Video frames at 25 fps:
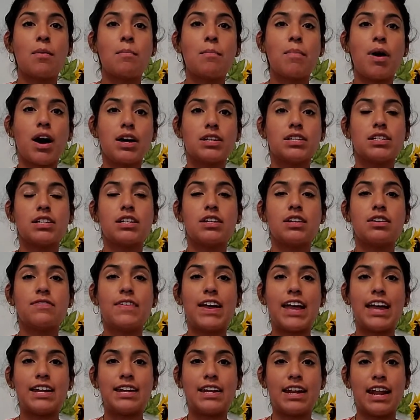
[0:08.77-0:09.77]
positive
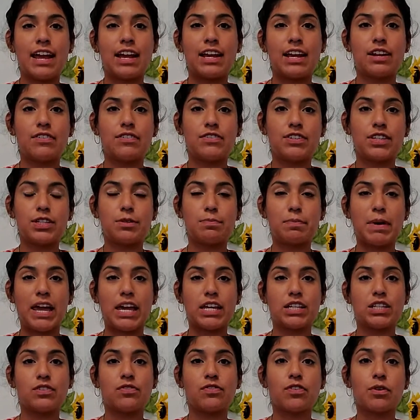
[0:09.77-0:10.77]
and negative
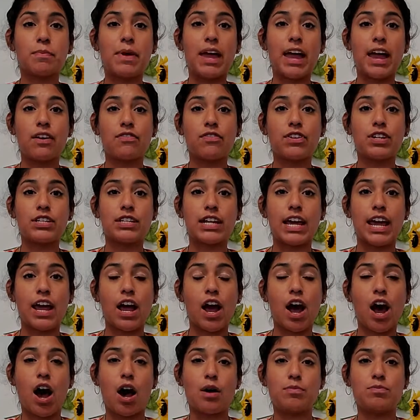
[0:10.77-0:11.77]
space from
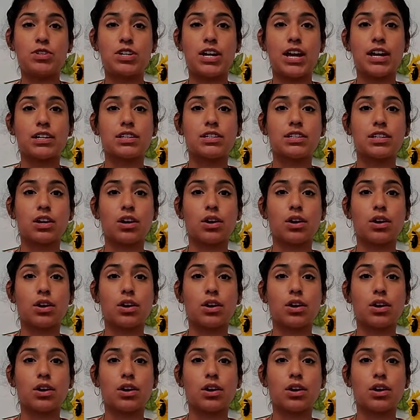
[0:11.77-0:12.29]
everyday objects